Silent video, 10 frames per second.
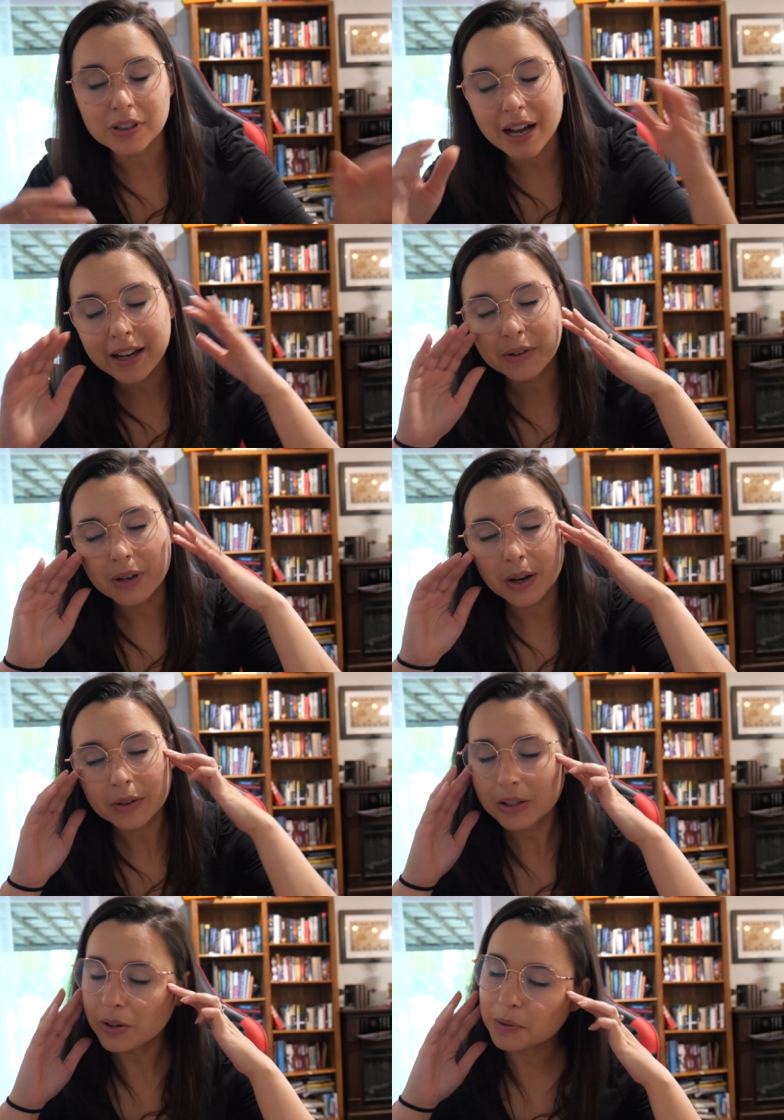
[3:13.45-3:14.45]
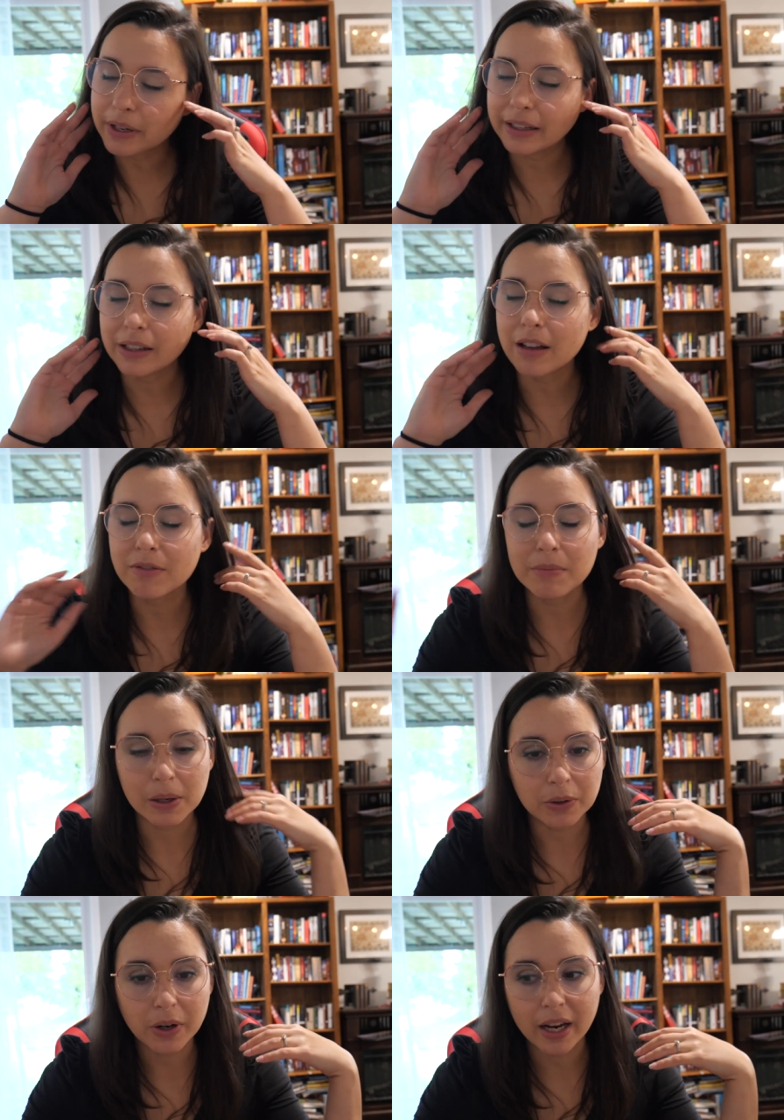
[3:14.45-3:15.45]
I don't know, you don't read a lot of
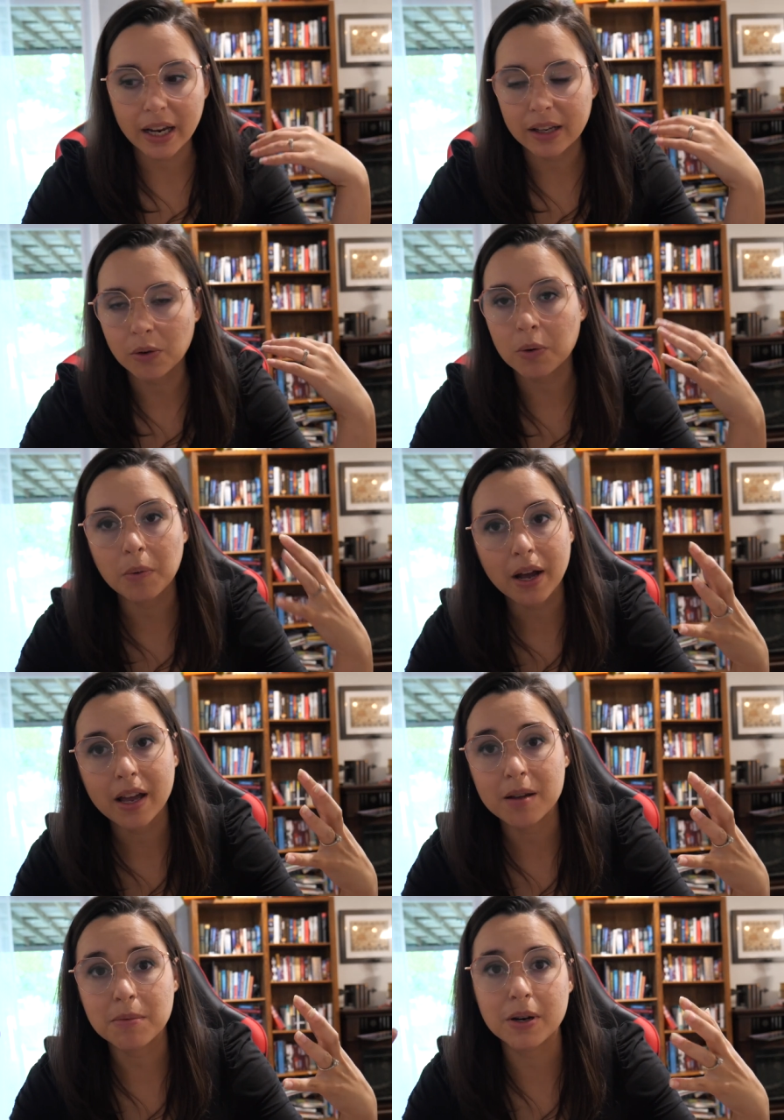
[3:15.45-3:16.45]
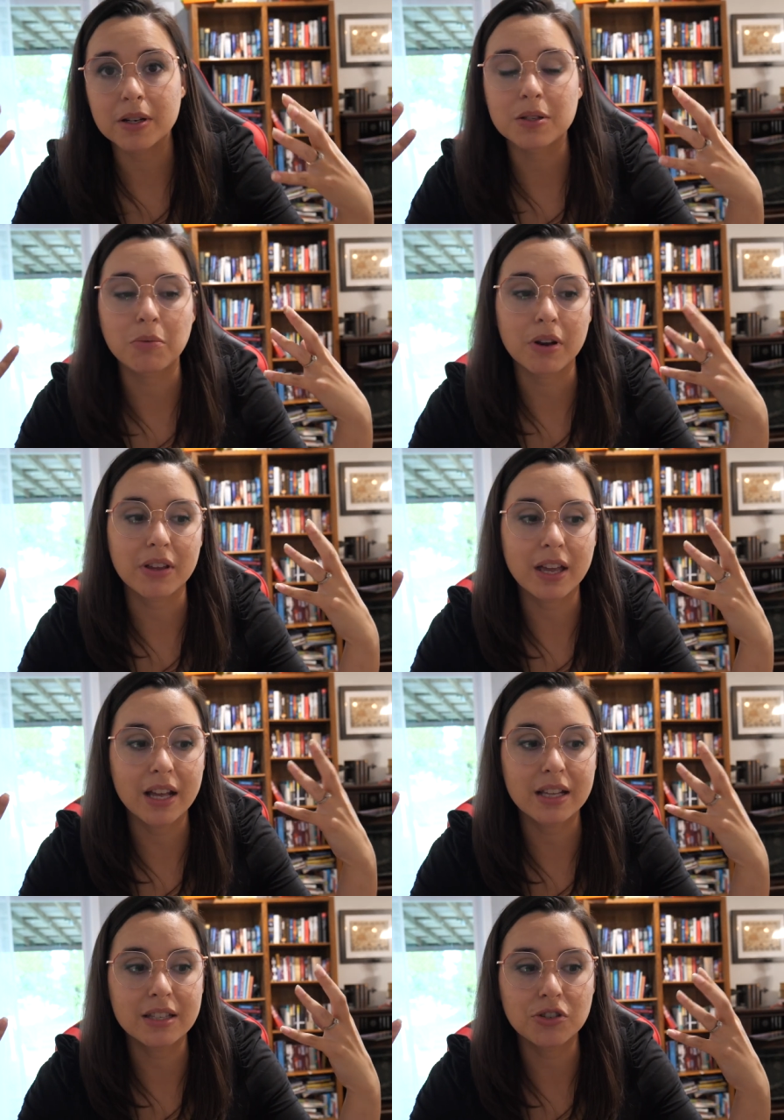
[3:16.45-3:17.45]
middle grade or YA books where the
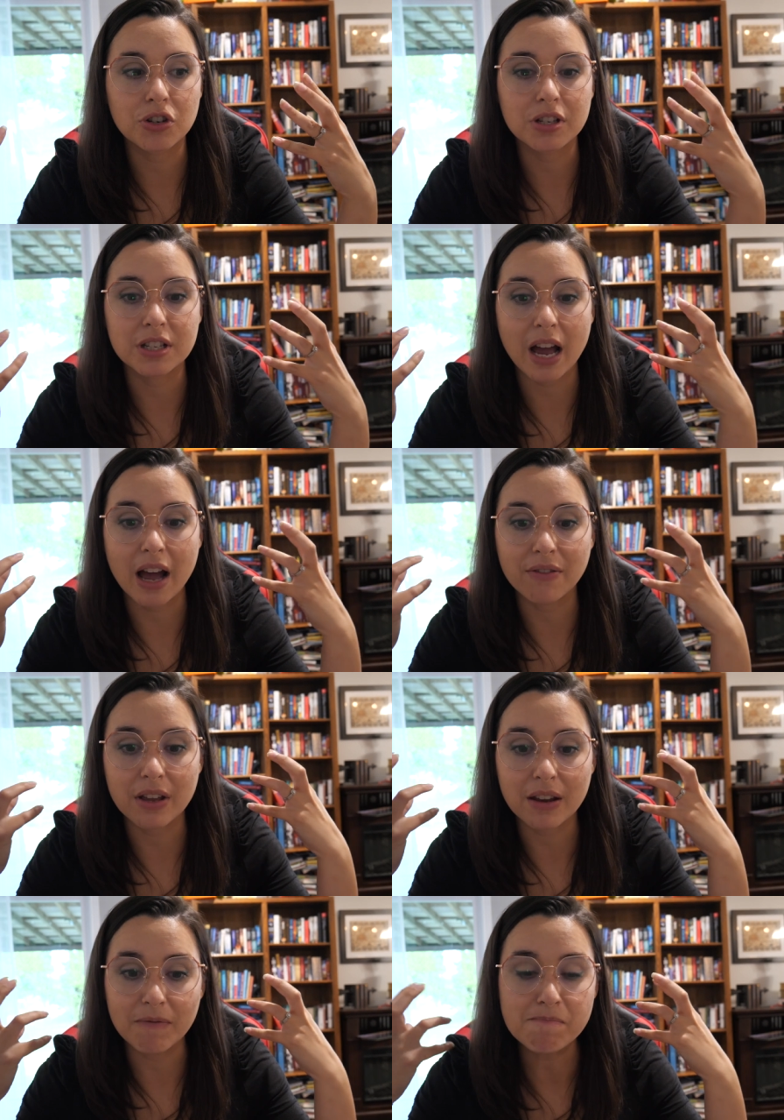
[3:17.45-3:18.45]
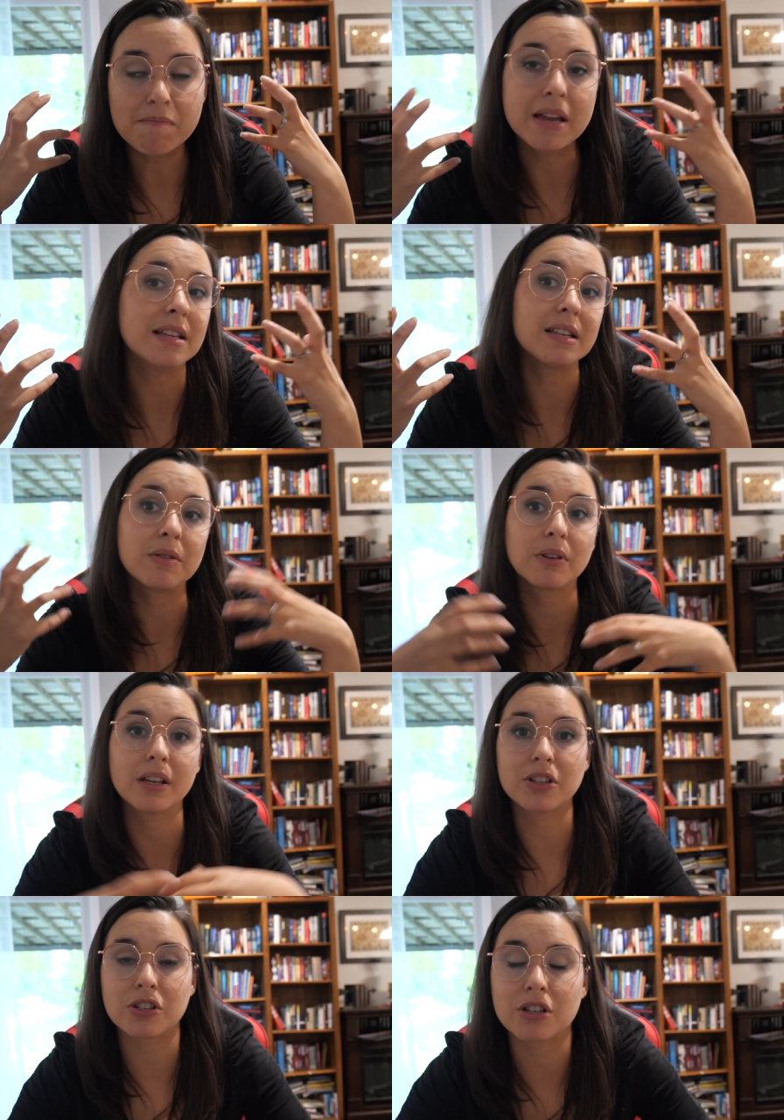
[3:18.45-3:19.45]
kids just have an amazing
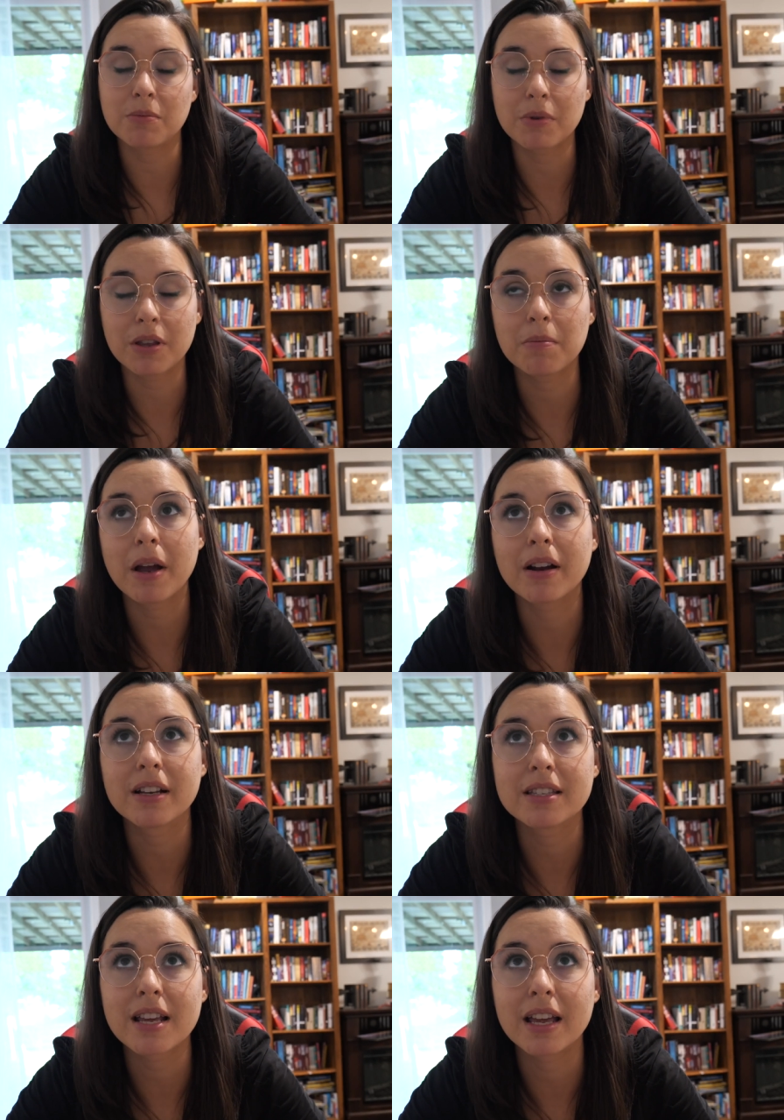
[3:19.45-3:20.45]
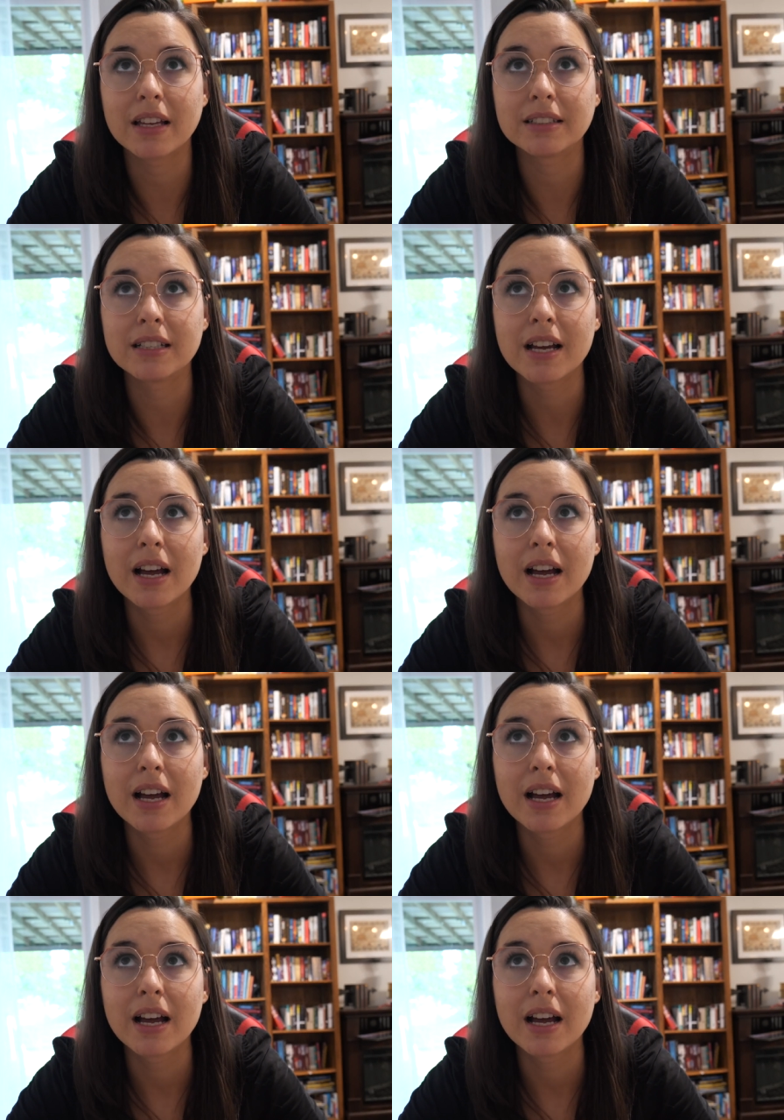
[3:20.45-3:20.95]
relationship with their parents and